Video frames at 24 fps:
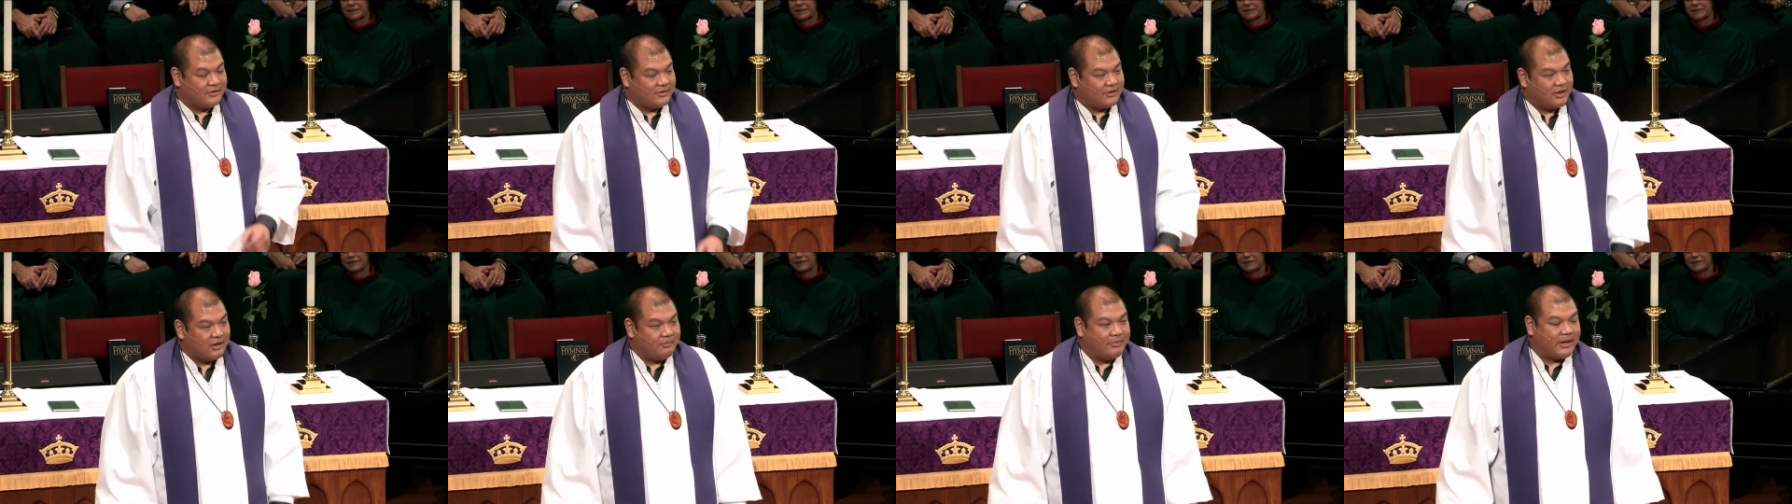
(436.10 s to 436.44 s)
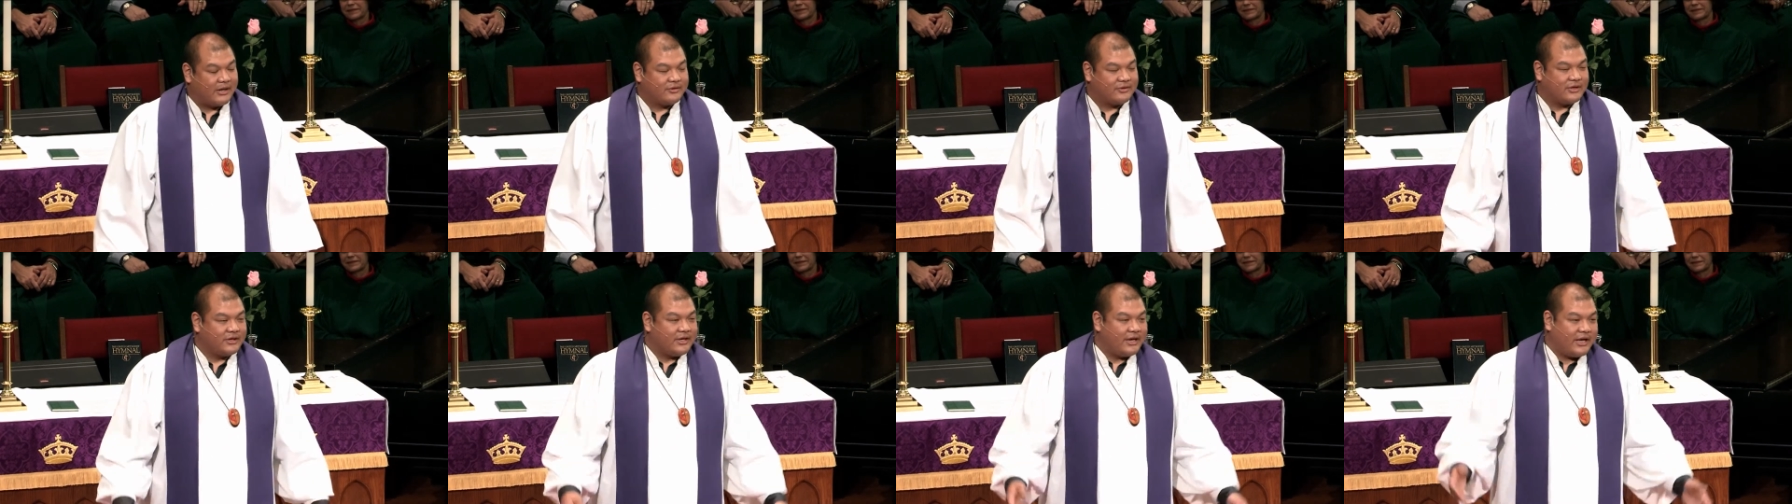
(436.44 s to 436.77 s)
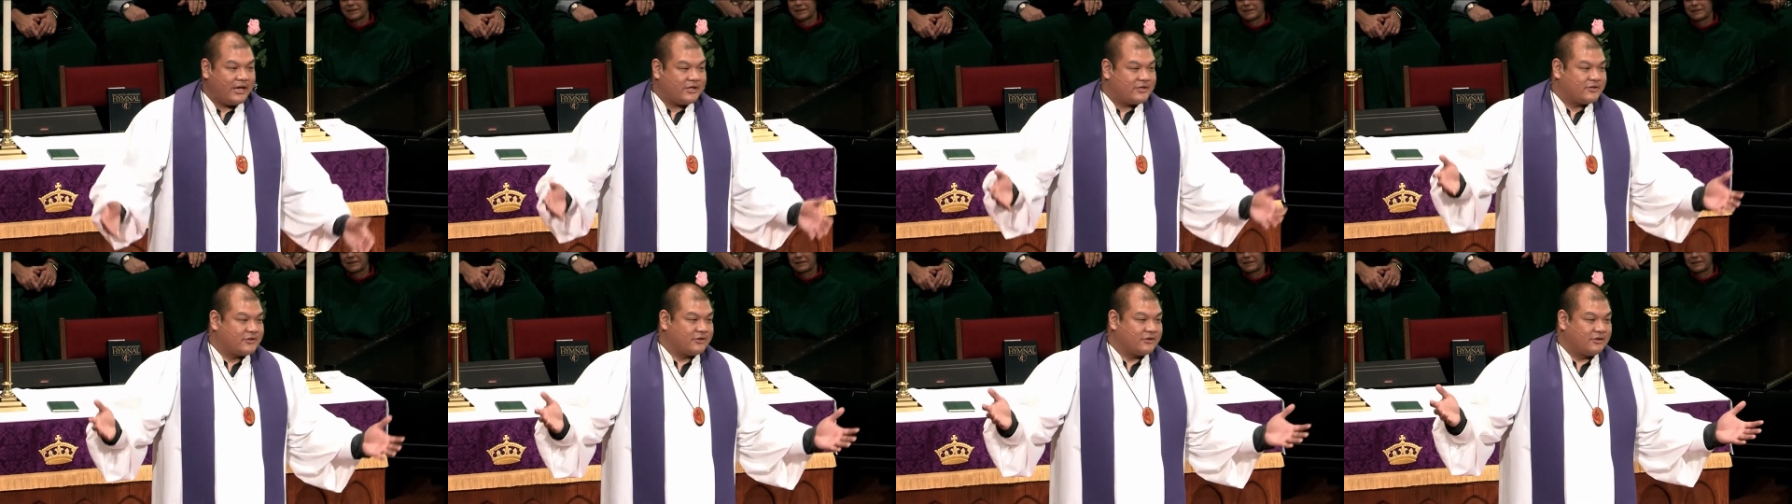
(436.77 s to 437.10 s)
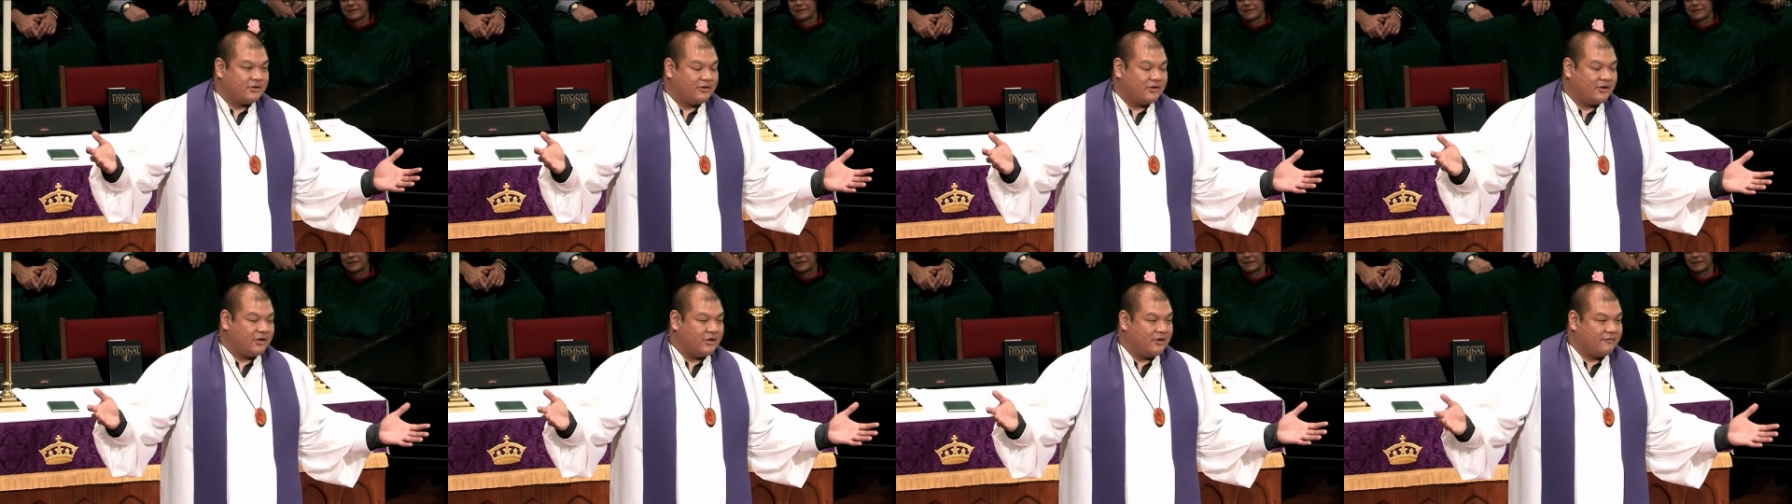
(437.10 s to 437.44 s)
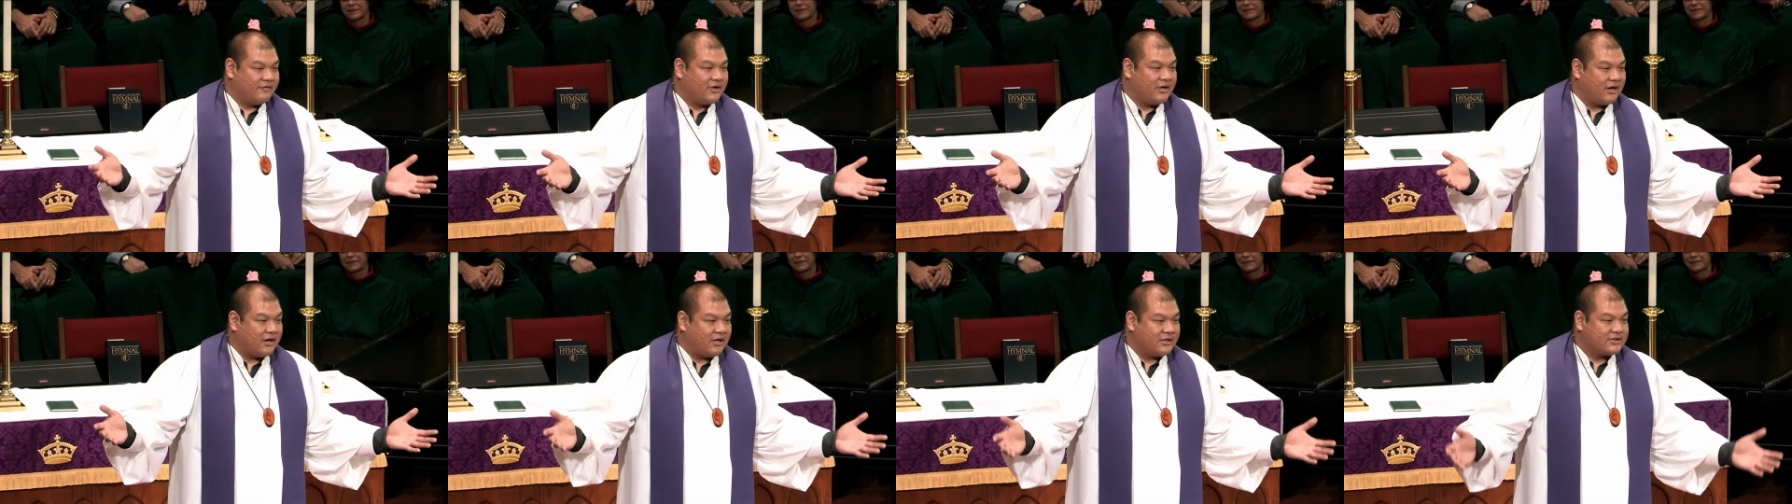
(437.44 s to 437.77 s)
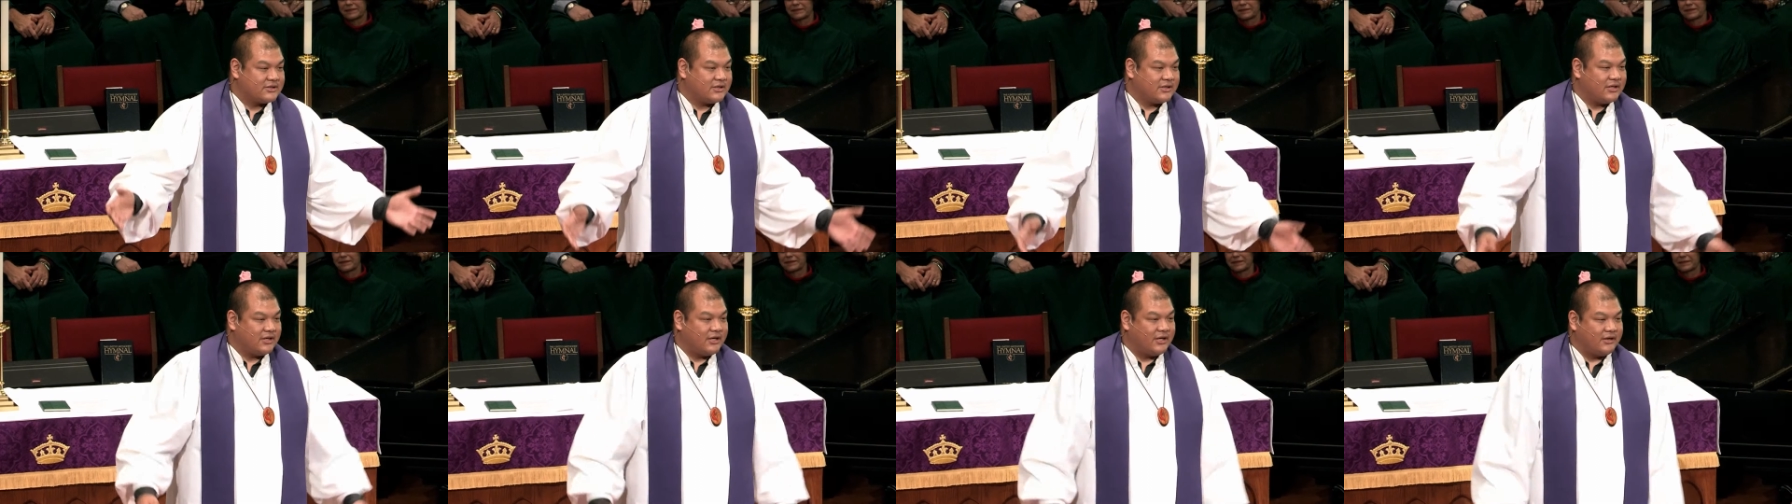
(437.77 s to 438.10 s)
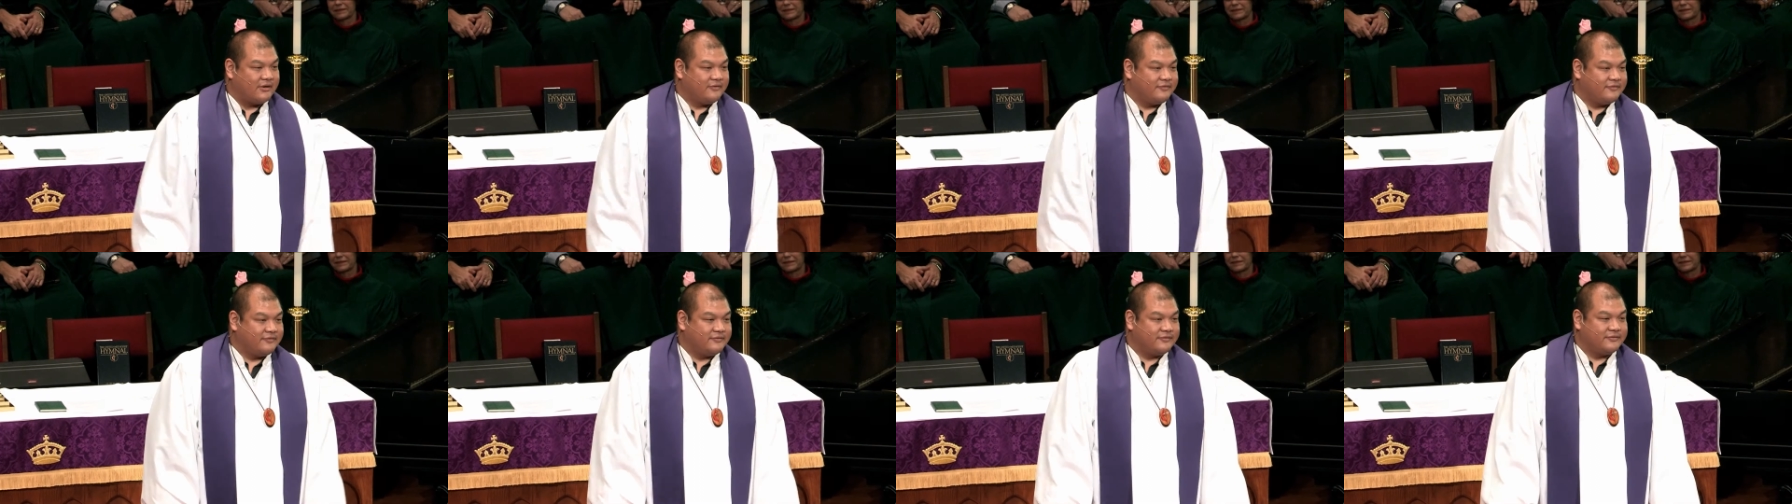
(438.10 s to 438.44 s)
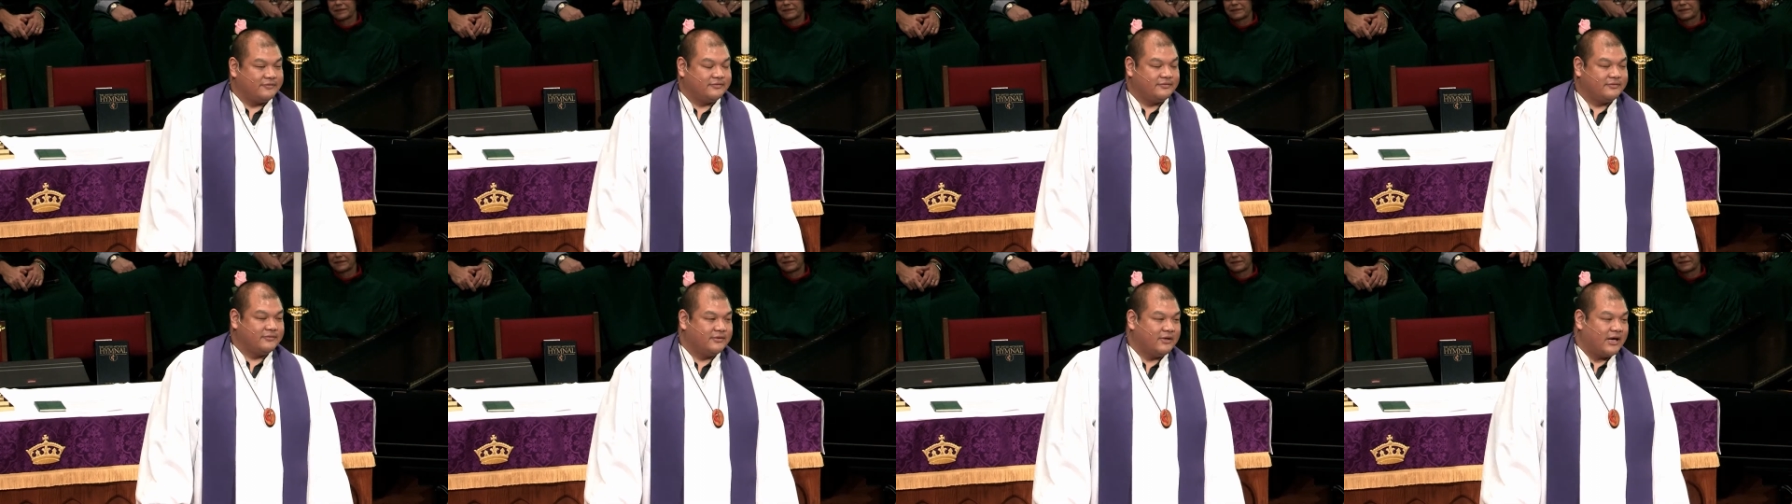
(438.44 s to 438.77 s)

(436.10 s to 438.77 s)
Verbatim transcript: about the nature of God's love.